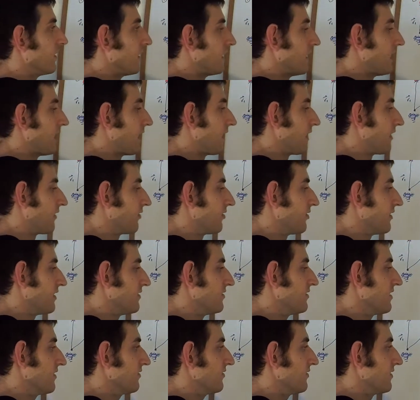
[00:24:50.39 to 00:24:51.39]
is the
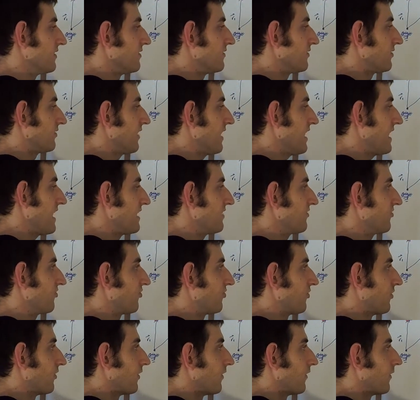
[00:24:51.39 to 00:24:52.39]
distance
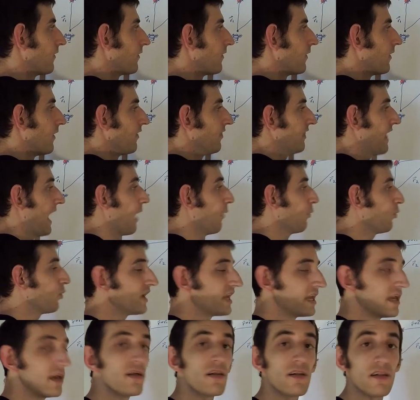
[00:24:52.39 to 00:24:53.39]
h that
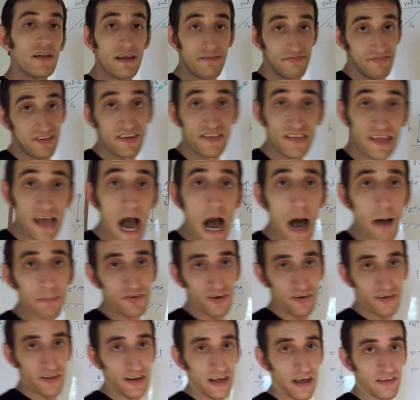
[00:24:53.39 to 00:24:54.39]
we lifted the
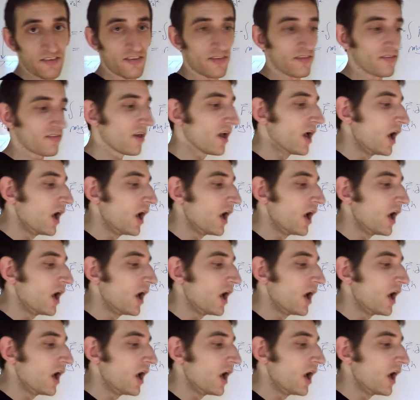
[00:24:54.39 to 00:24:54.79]
object, in essence.